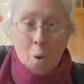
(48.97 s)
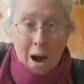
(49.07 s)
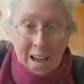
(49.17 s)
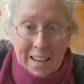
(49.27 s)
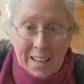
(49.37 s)

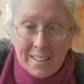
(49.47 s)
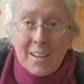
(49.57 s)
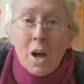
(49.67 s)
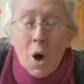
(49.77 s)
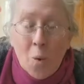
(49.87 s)
Why?
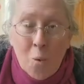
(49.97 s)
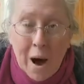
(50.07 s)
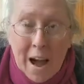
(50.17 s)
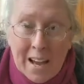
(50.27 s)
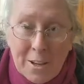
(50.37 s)

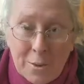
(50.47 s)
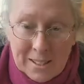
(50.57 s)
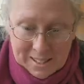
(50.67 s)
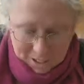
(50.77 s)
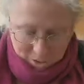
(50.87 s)
Why
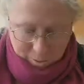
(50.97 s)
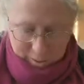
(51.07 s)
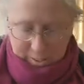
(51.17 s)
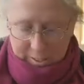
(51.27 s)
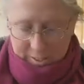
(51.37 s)
use essential
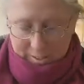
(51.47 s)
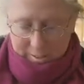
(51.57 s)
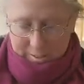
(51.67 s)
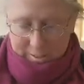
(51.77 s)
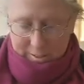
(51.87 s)
oils?
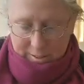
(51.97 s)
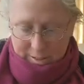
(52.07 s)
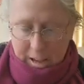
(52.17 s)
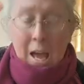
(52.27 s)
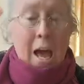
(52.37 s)

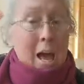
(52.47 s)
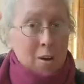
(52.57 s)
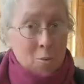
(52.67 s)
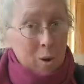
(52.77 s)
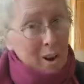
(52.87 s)

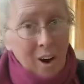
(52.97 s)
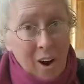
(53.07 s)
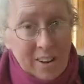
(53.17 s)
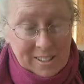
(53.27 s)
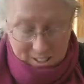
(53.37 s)
And what
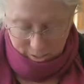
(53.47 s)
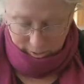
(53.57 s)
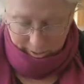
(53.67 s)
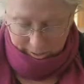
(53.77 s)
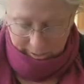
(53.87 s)
are
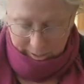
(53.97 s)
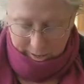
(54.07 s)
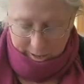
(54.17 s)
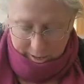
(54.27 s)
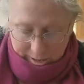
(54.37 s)
essential oils?
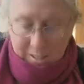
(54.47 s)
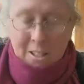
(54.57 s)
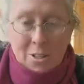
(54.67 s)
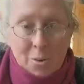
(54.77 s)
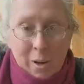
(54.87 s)

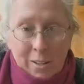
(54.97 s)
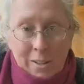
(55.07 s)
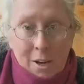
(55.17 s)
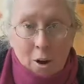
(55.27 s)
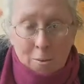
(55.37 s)
Essential
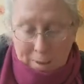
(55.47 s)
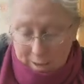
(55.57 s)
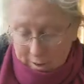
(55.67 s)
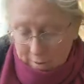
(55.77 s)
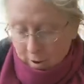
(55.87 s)
oils are
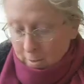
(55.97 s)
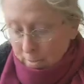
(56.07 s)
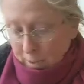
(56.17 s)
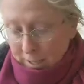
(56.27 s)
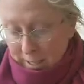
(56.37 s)
made
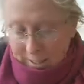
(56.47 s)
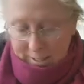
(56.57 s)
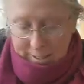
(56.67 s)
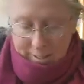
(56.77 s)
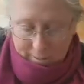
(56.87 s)
from
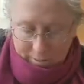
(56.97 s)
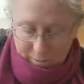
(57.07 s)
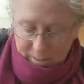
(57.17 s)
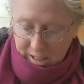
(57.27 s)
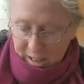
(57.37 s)
plants.
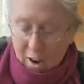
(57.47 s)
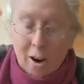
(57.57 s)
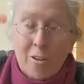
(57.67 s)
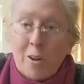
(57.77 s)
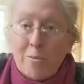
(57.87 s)
They
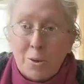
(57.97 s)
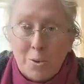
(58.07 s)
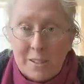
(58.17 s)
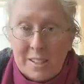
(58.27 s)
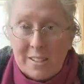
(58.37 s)
are the
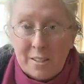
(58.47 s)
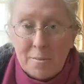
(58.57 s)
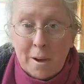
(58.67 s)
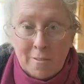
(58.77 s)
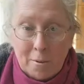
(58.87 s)
immune
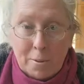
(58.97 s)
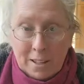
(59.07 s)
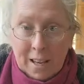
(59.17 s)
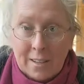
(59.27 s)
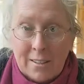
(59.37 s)
system of a
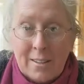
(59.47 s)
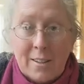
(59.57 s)
plant.